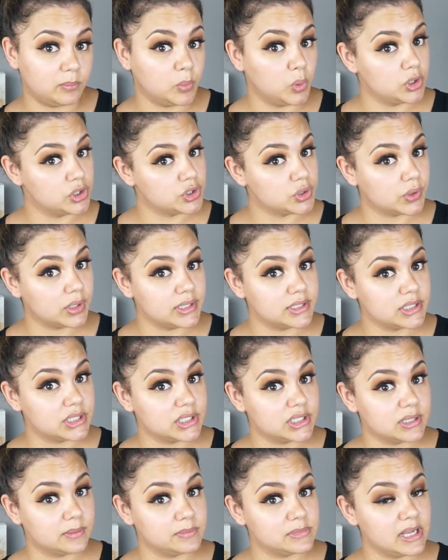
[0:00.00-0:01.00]
moisturizers
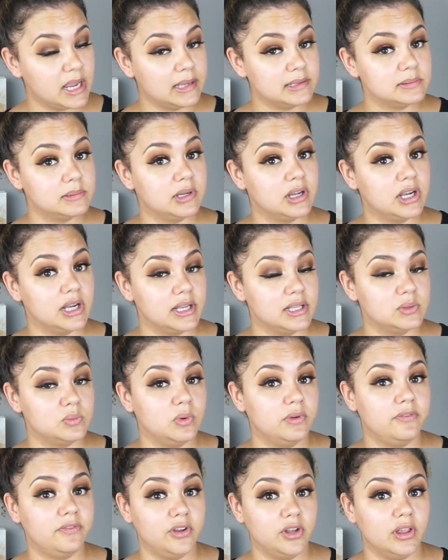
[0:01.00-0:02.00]
sometimes because
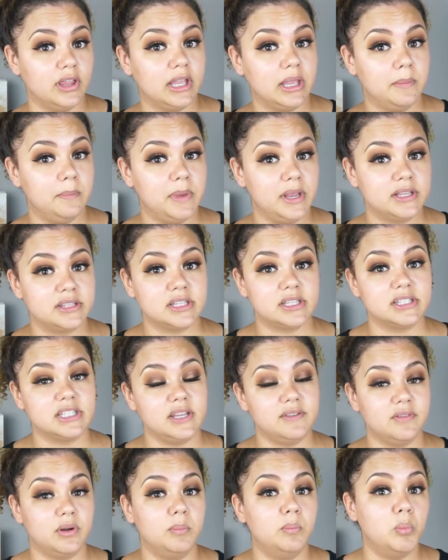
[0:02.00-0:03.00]
we feel like it makes us
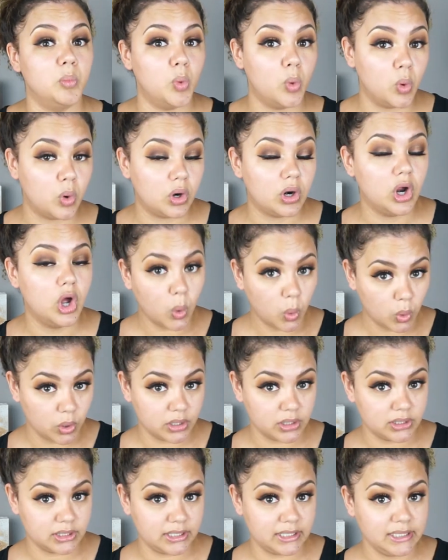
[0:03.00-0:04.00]
even more
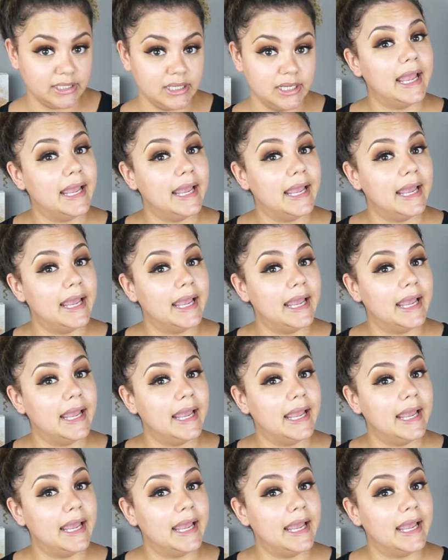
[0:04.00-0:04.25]
oily.